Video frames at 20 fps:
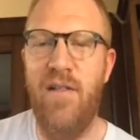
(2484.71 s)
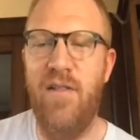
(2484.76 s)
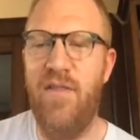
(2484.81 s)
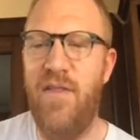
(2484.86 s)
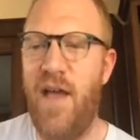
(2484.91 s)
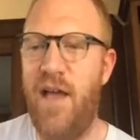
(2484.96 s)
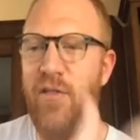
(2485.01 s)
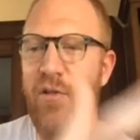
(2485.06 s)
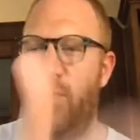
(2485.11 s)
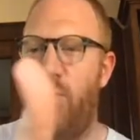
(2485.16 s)

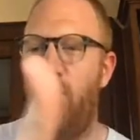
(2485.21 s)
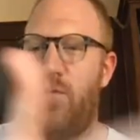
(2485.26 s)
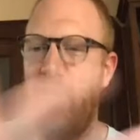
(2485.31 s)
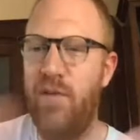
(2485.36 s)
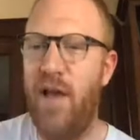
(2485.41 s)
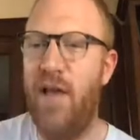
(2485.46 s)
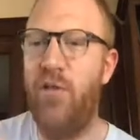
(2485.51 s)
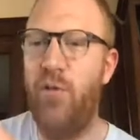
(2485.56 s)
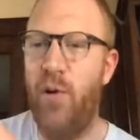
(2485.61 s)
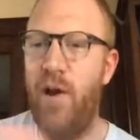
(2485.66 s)
that's
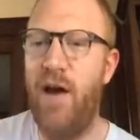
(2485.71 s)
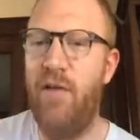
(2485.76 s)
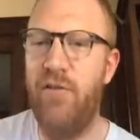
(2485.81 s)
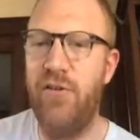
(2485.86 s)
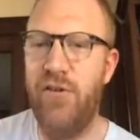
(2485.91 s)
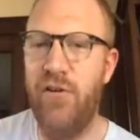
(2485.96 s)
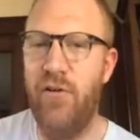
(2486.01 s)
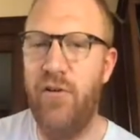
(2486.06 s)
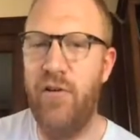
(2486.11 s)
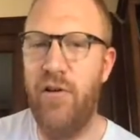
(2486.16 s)
what I was
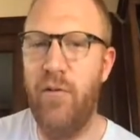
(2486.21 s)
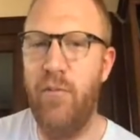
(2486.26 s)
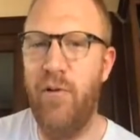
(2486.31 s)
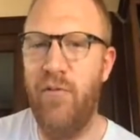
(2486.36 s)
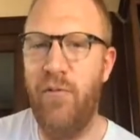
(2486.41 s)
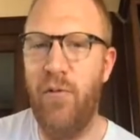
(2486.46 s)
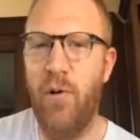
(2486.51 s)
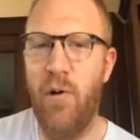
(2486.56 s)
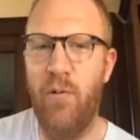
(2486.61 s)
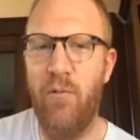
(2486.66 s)
showing you
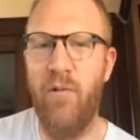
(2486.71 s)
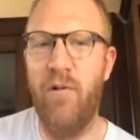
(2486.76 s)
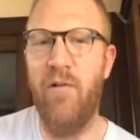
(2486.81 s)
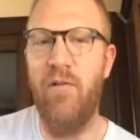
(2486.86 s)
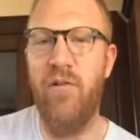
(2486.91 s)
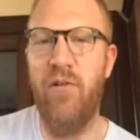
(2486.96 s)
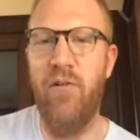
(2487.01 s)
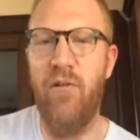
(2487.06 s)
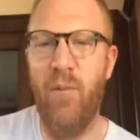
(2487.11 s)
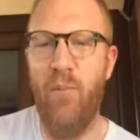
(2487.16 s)
before when we were
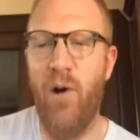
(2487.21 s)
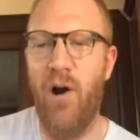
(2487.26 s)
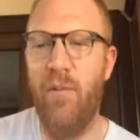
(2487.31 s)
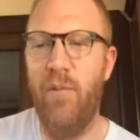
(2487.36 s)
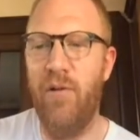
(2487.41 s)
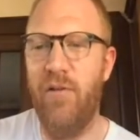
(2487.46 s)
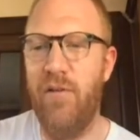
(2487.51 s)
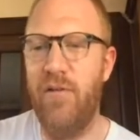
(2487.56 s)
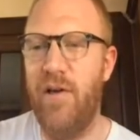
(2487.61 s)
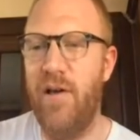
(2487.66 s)
doing
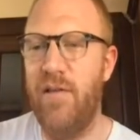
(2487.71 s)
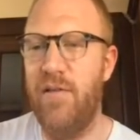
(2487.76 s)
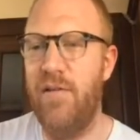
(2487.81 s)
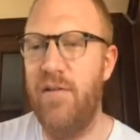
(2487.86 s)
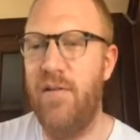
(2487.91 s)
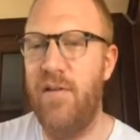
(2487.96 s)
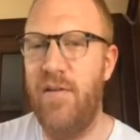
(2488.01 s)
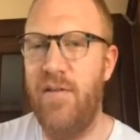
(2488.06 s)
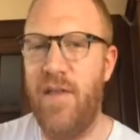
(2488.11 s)
marble slides.